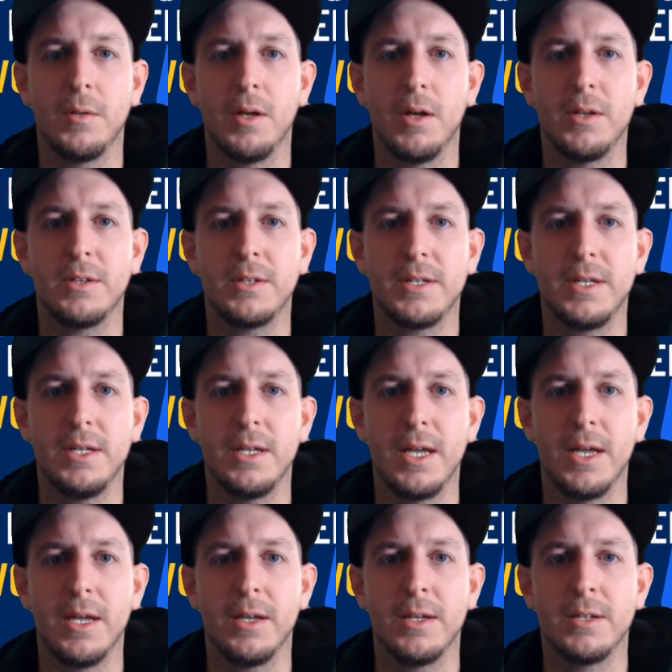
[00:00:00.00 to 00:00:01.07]
On the
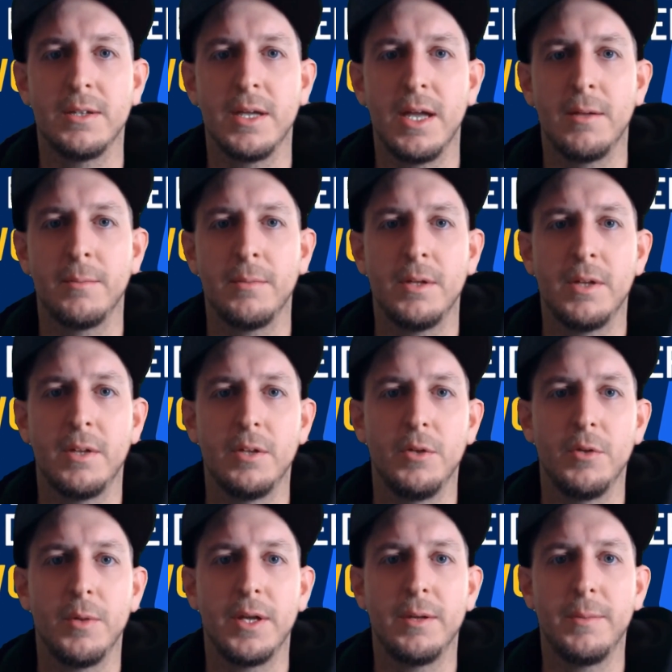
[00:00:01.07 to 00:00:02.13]
CKAD exam,
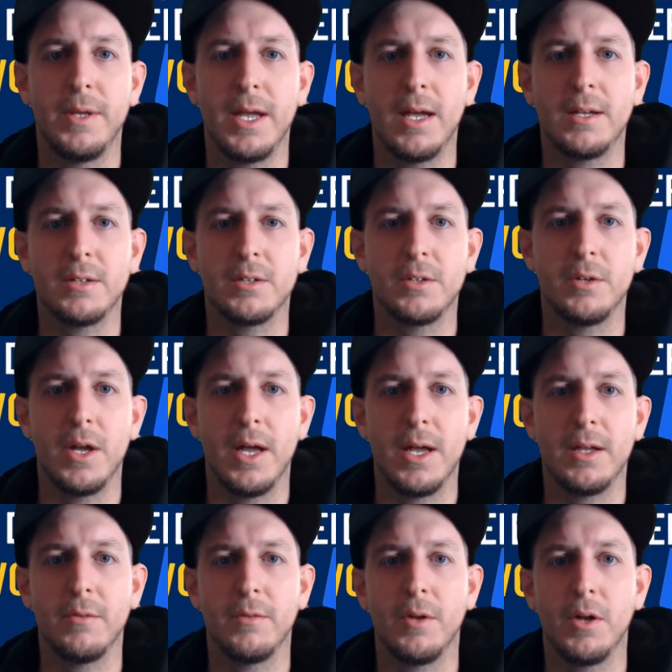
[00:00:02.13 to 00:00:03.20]
you might be asked to
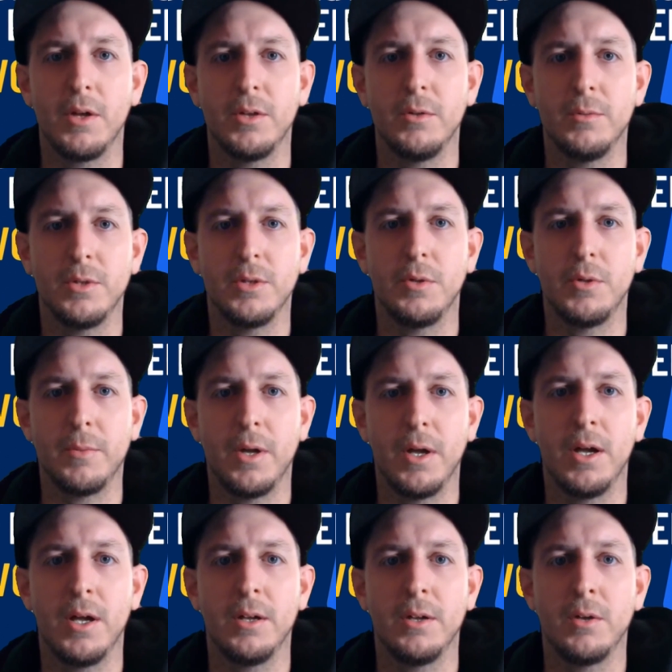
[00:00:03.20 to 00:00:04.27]
add a volume to a
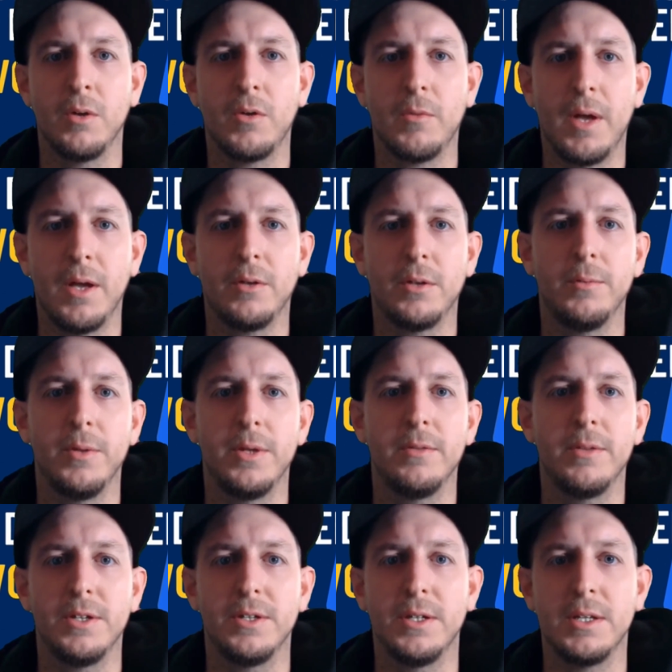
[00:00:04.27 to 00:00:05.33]
pod or mount a
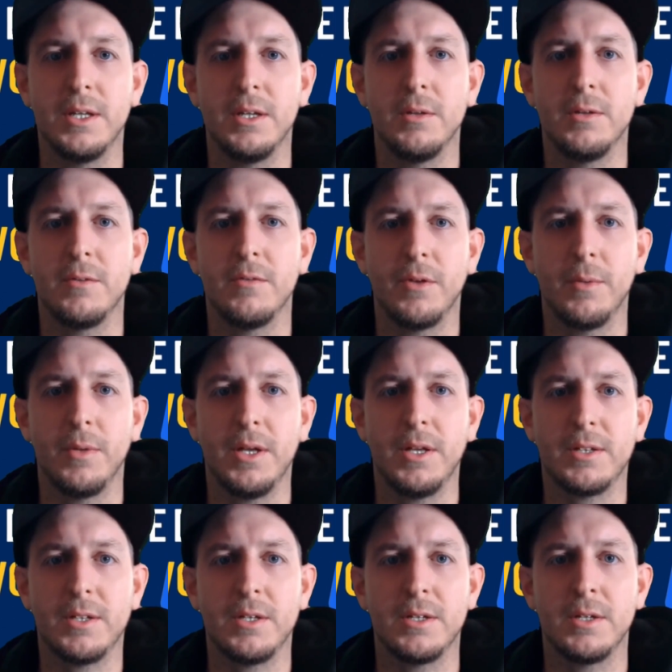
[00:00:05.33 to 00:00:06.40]
PVC from an
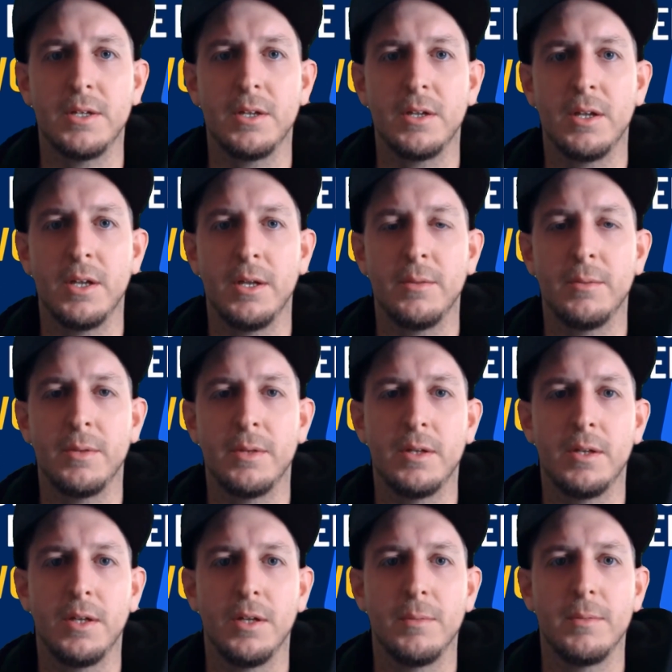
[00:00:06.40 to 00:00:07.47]
existing claim.
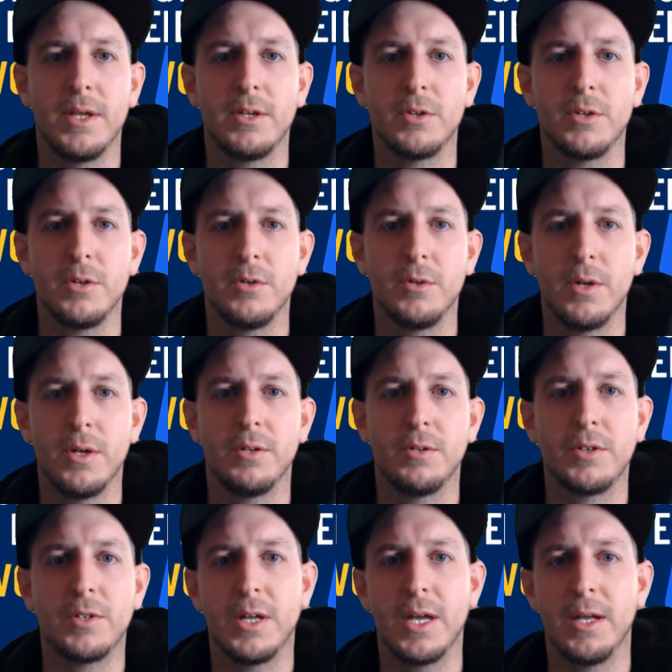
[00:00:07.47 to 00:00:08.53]
Make sure you
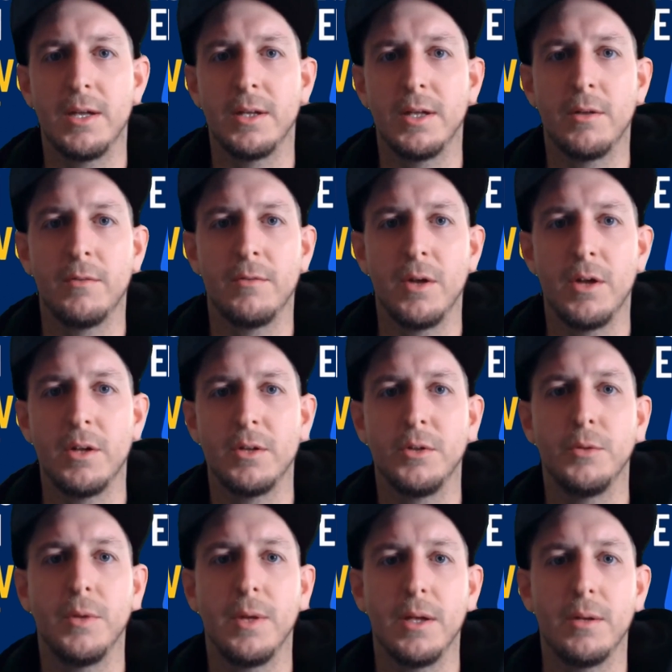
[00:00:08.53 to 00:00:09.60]
understand how
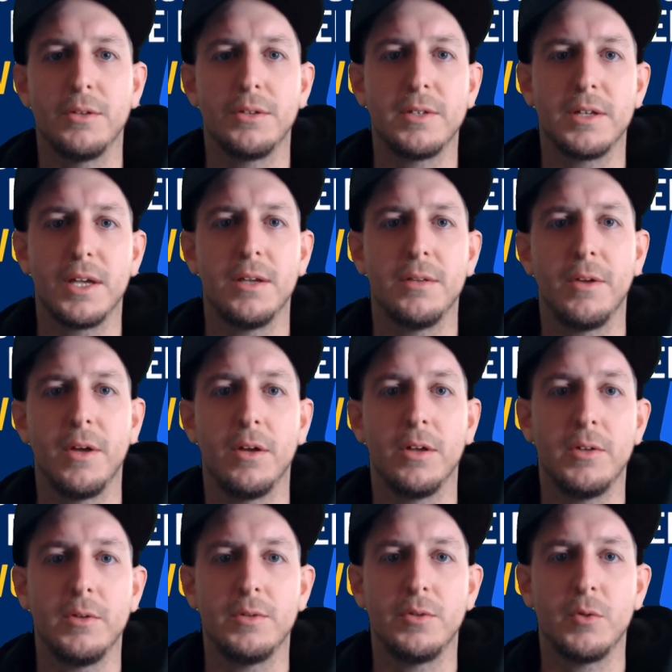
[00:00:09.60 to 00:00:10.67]
volume mounts and
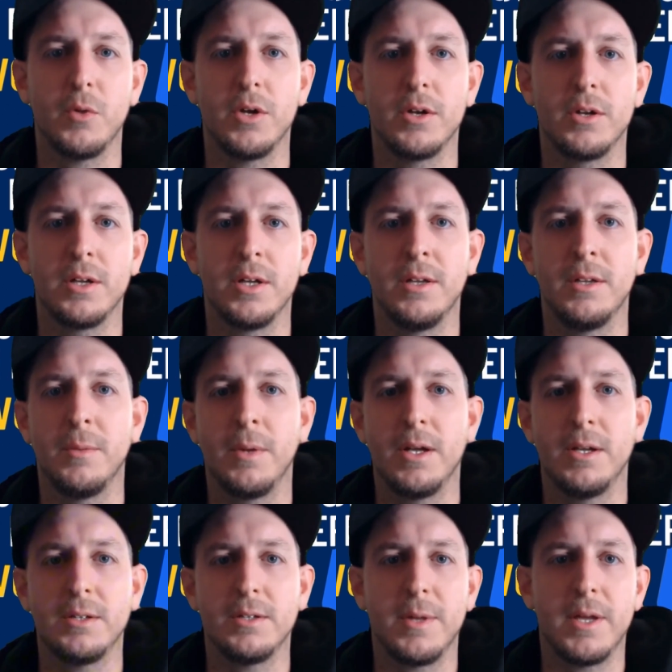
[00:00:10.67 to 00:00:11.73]
volumes work in the
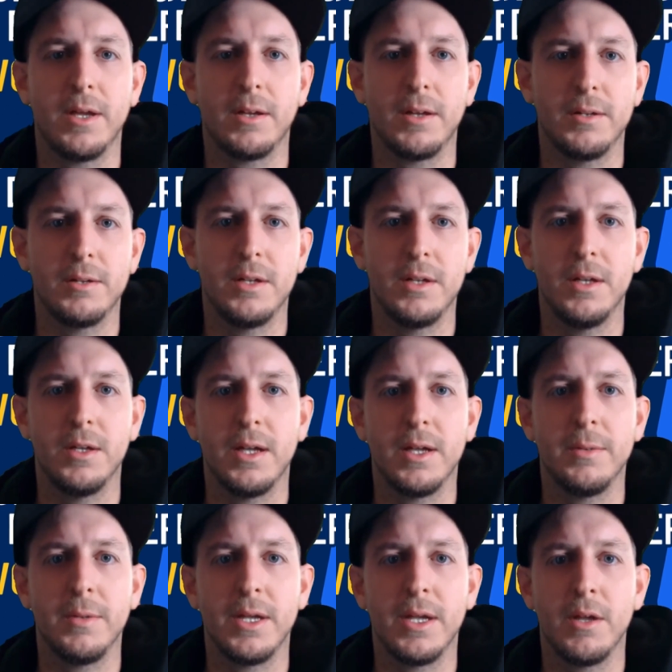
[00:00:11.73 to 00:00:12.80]
pod spec.
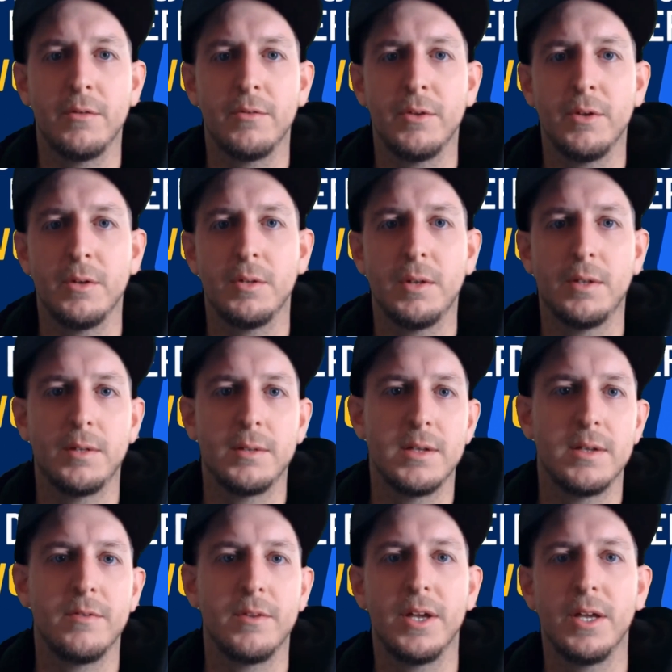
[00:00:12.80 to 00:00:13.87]
And be careful.
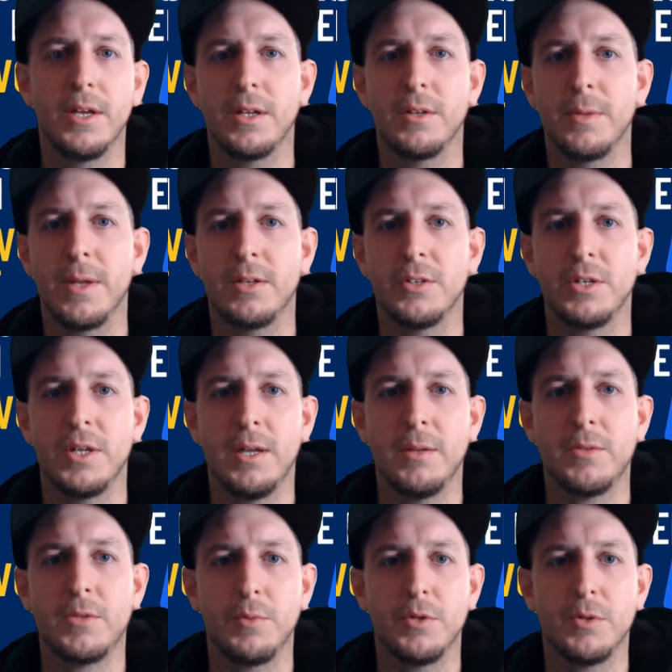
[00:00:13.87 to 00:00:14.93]
Forgetting to match
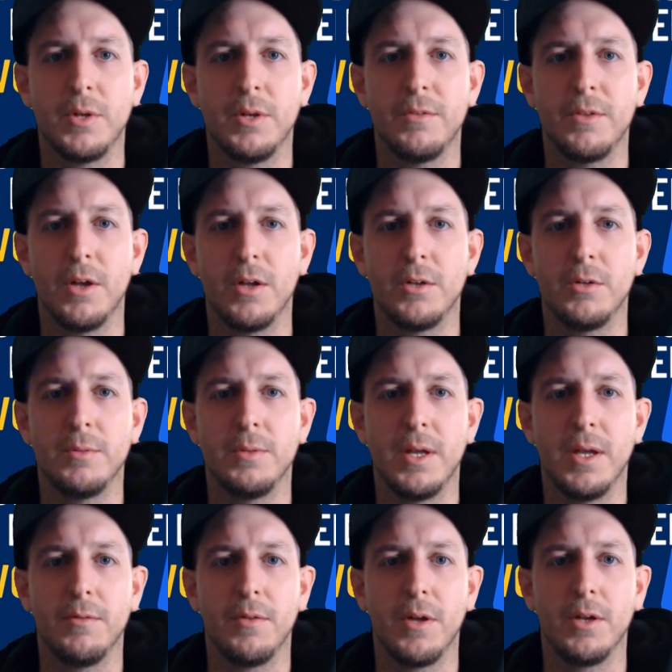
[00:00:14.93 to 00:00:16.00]
names between volume
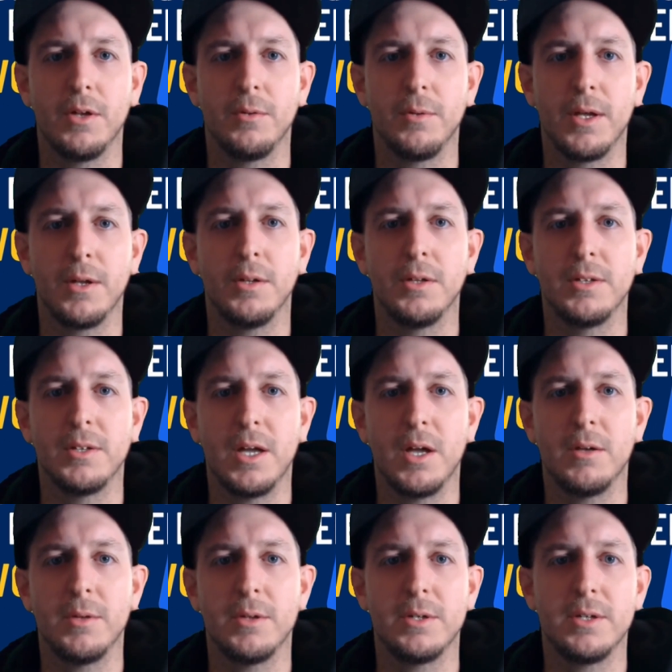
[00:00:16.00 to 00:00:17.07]
and volume mount is a
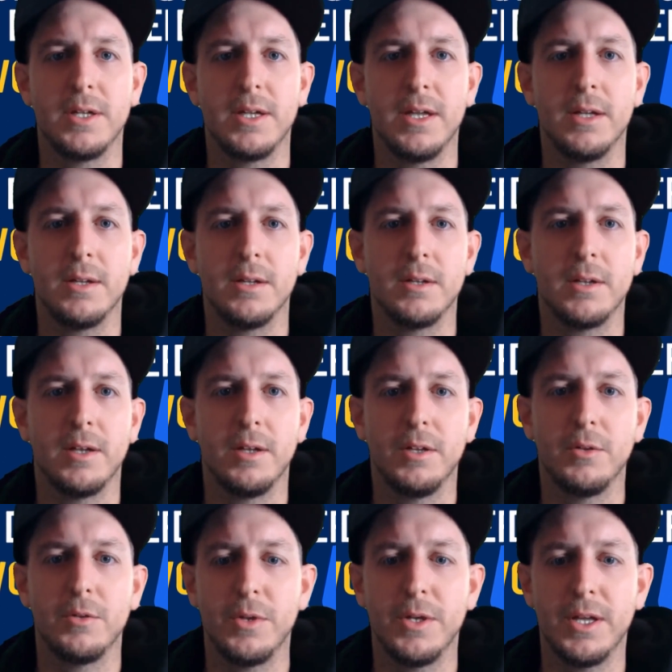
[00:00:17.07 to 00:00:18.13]
common mistake.
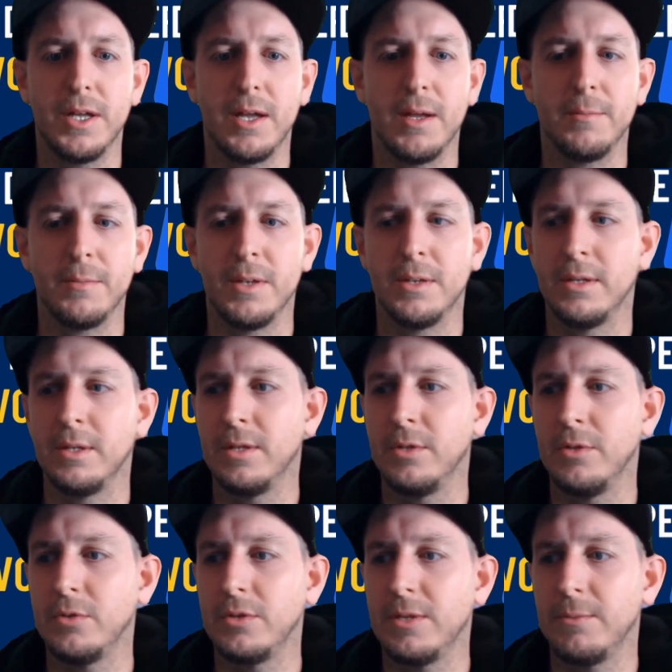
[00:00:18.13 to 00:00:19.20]
To recap,
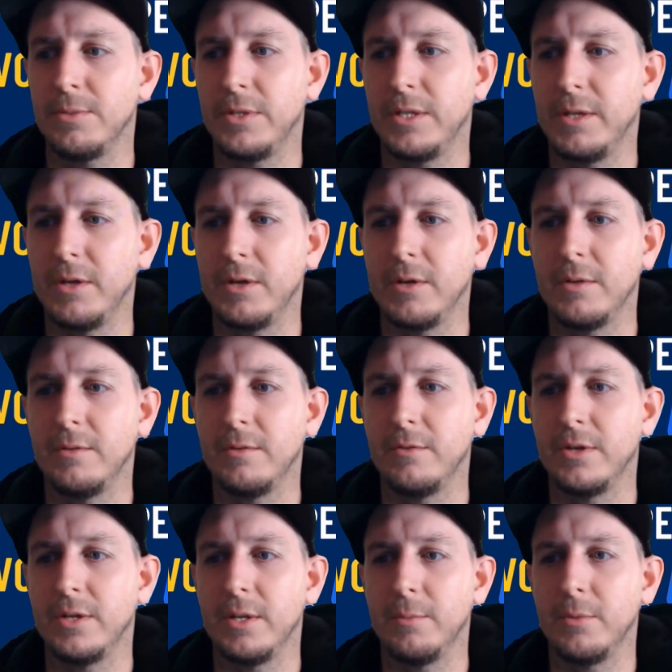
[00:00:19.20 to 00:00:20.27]
use emptyDir
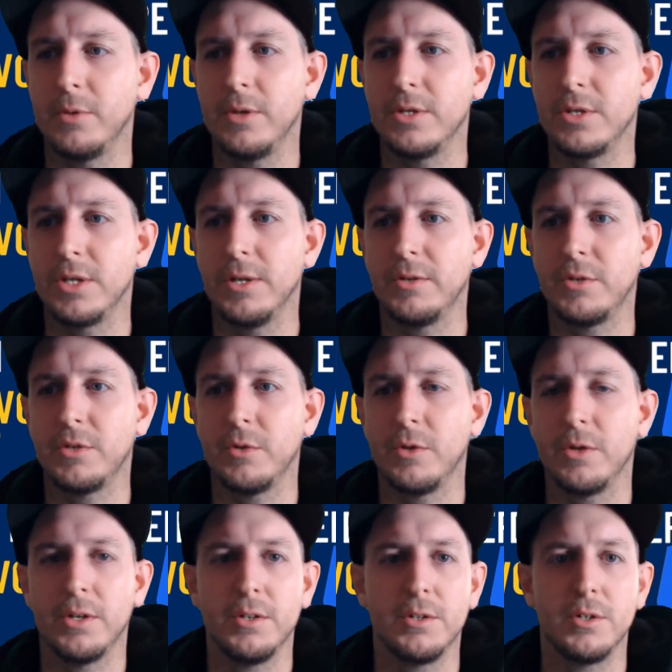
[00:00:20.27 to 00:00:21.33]
for temporary shared
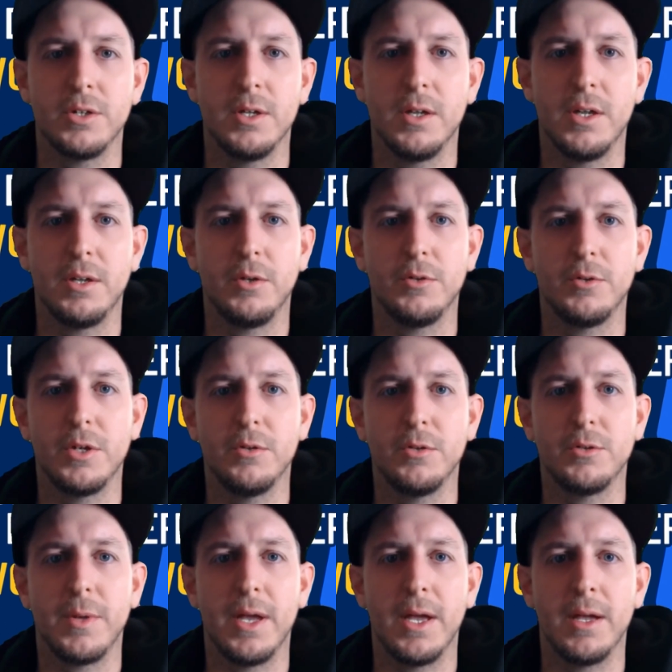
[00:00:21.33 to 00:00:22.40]
storage. Use
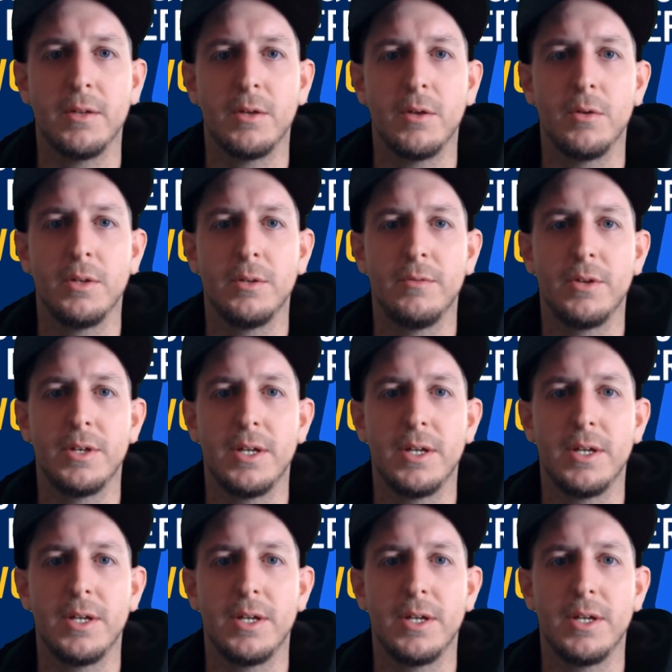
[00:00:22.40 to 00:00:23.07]
hostPath only for